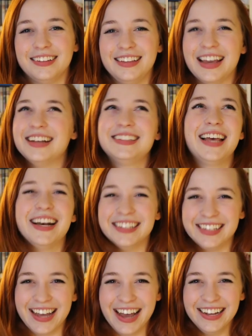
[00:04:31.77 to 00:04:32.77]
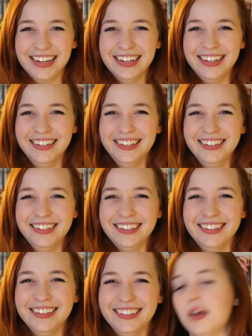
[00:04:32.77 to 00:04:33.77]
yeah, it's hella gay.
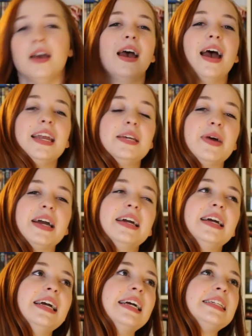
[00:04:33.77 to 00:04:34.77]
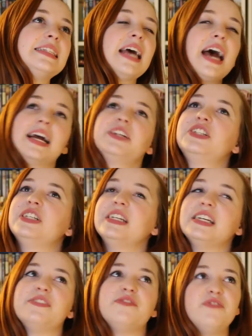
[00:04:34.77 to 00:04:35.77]
Anyway, it's action,
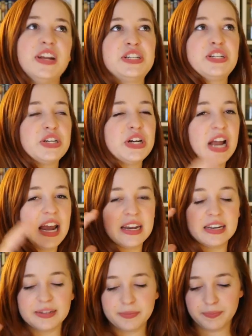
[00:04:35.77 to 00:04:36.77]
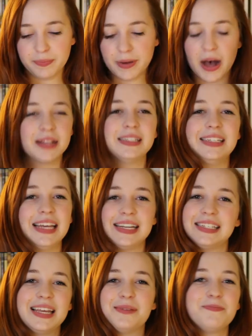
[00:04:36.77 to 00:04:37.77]
adventure, and
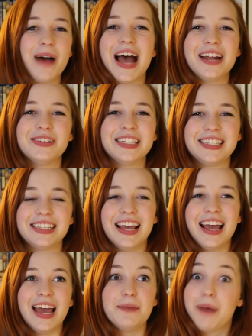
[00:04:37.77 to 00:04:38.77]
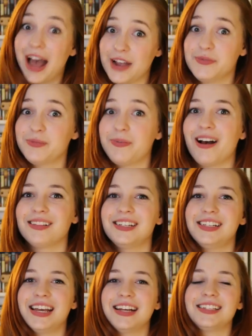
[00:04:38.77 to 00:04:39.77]
politics, and pirates, and pirate
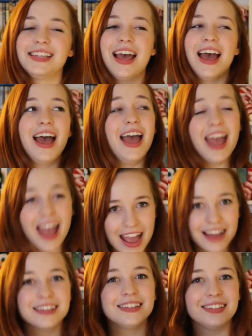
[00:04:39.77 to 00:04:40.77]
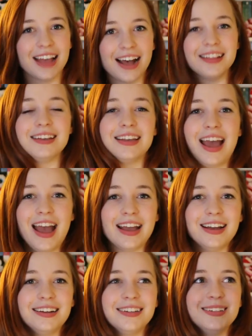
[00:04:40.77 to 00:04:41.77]
politics, and it's hella
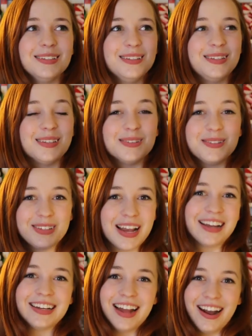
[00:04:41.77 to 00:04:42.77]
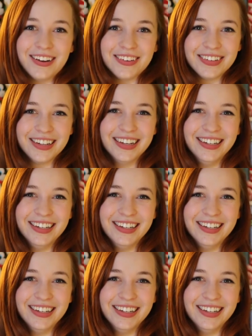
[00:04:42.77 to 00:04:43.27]
gay. So check it out.